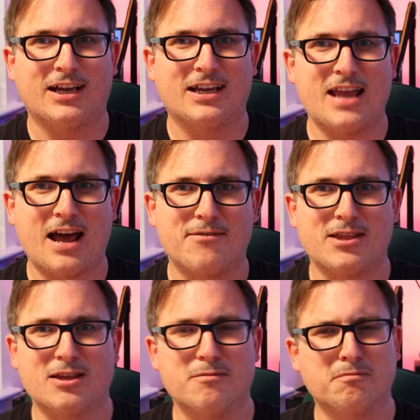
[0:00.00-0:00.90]
and
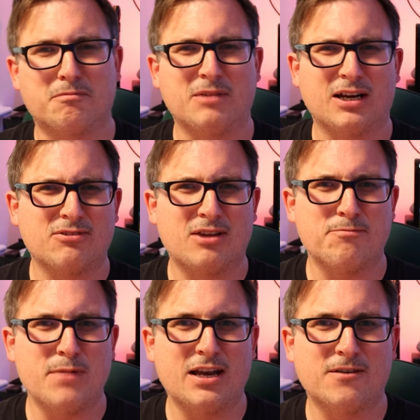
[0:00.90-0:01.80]
having them, you know,
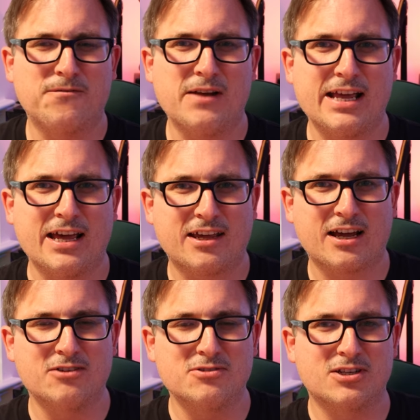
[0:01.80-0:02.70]
give me an affiliate
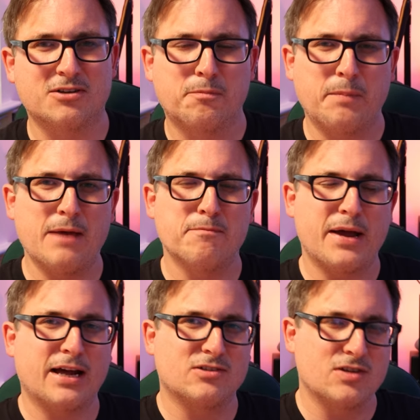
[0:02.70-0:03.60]
code to
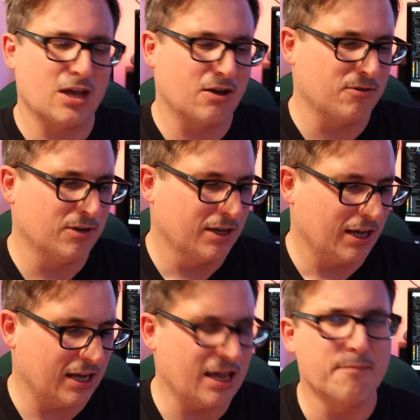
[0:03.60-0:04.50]
pimp out to you
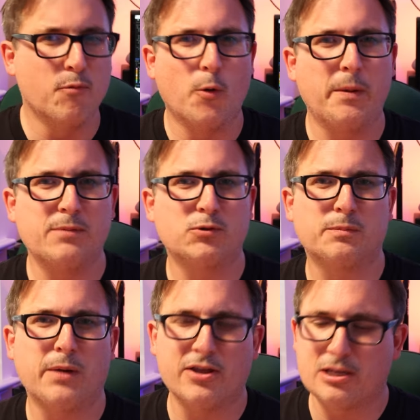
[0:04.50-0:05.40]
and get more people
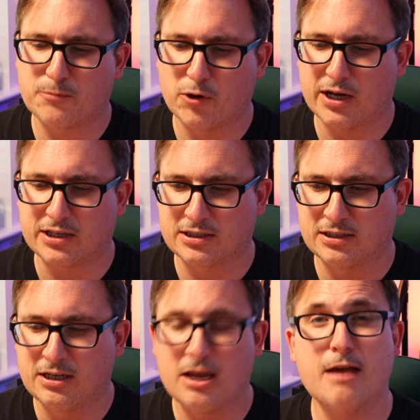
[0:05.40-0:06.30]
to buy this product.
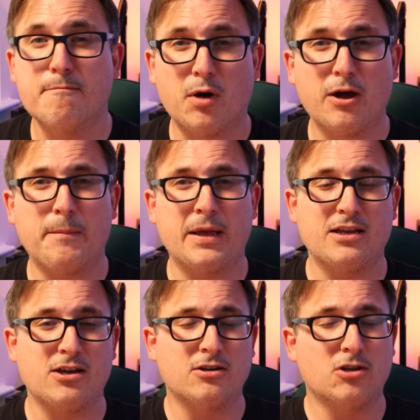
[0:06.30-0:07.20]
In my
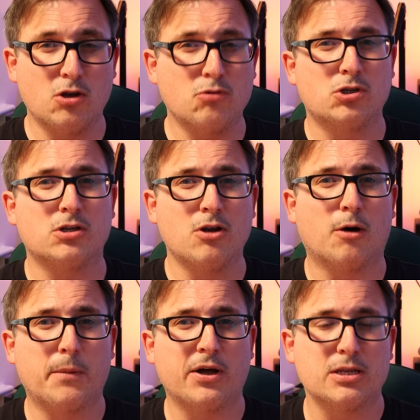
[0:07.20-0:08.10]
opinion, you should
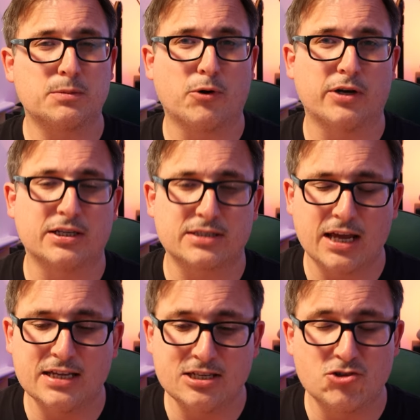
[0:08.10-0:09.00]
not buy this product.
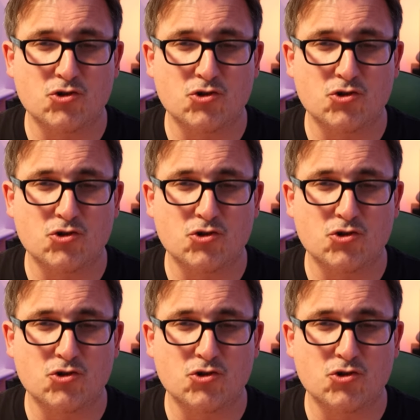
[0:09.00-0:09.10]
It is